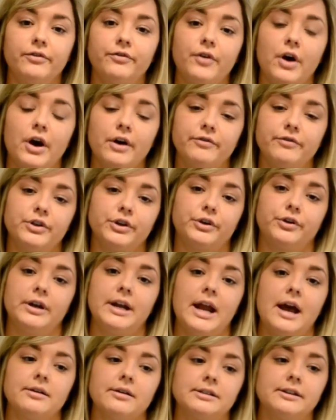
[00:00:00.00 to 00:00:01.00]
of the
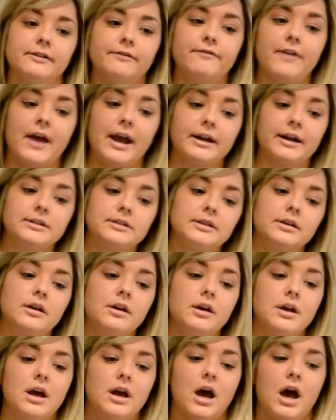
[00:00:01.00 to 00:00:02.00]
greenhouse effect.
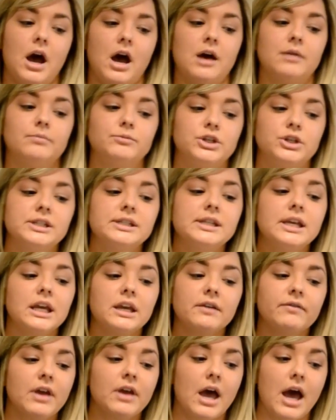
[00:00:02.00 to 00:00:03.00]
Just think
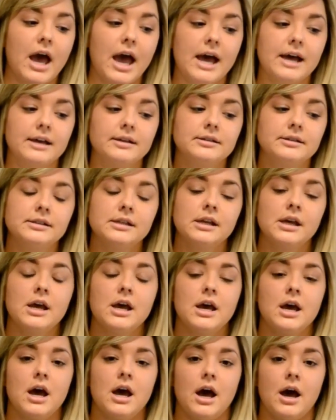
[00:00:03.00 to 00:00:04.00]
of it as
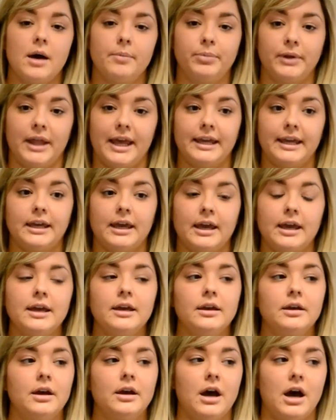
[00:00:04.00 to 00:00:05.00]
a
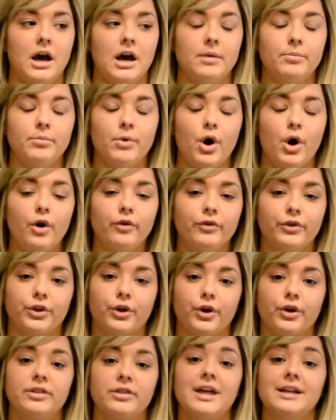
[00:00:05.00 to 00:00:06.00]
blanket over the
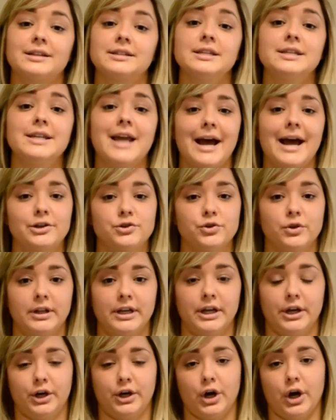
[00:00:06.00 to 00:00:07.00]
Earth that's
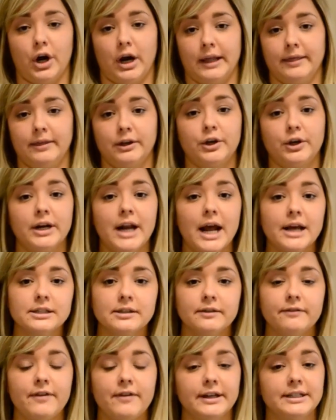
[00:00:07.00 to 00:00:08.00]
naturally occurring. The greenhouse
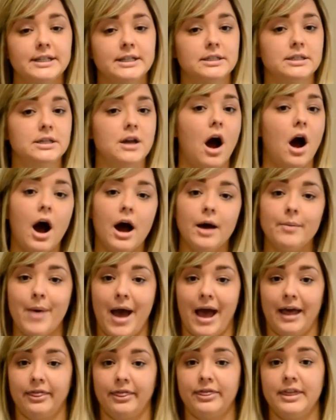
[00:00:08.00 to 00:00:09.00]
effect is not a
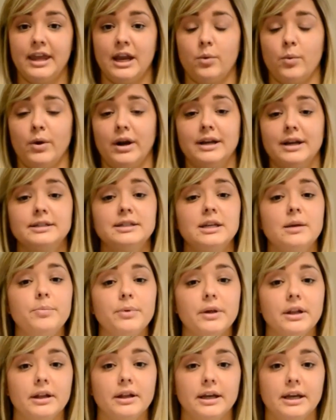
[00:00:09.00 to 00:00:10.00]
bad thing. When it
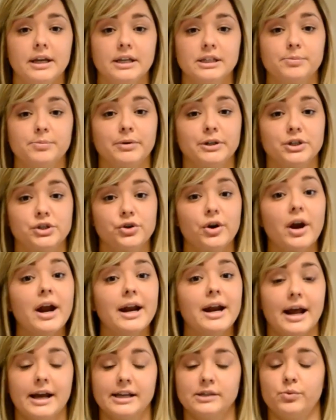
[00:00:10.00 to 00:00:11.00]
typically is
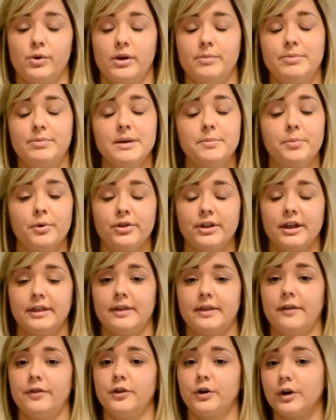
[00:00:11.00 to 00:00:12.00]
portrayed as one, people think
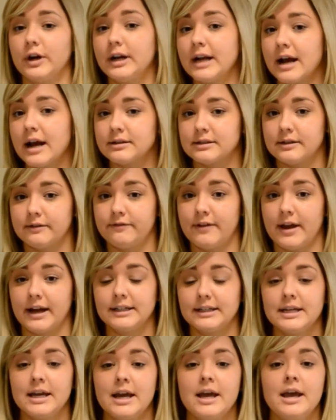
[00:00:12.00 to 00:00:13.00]
that the greenhouse effect